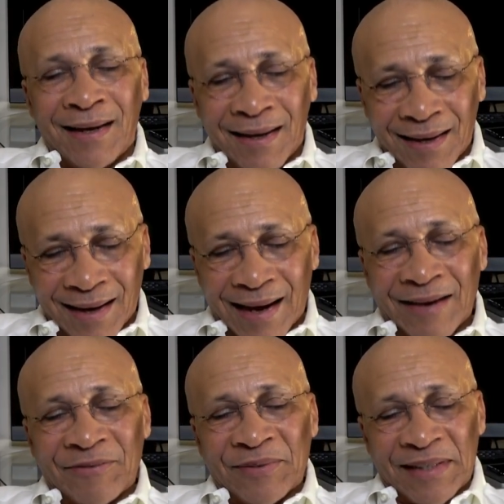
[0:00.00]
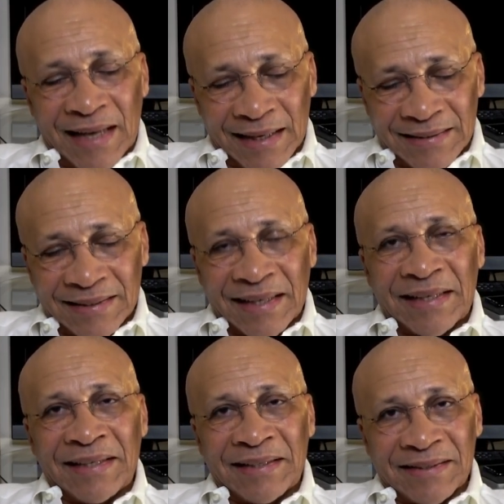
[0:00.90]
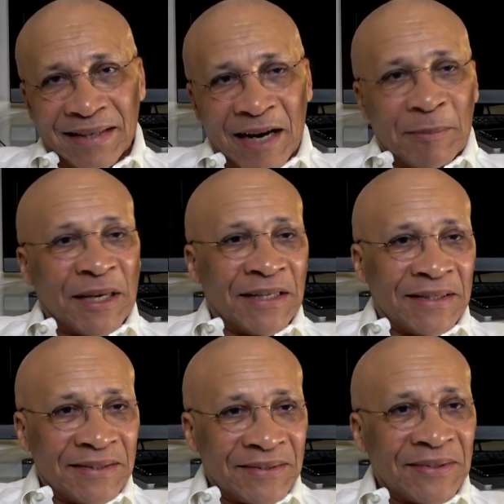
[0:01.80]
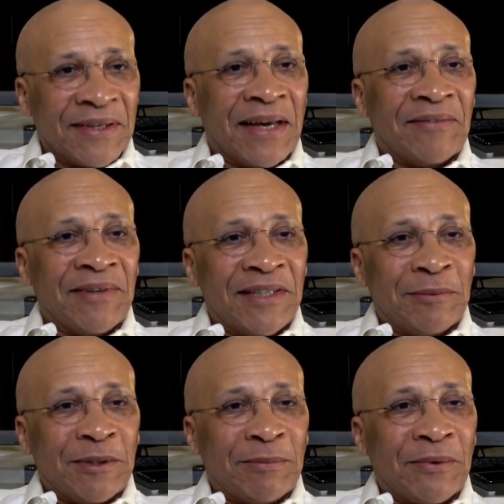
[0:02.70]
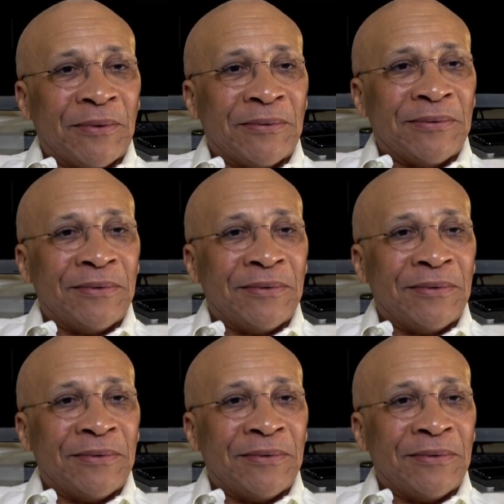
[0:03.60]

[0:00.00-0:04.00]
I feel like saying it's coming. So get ready, people.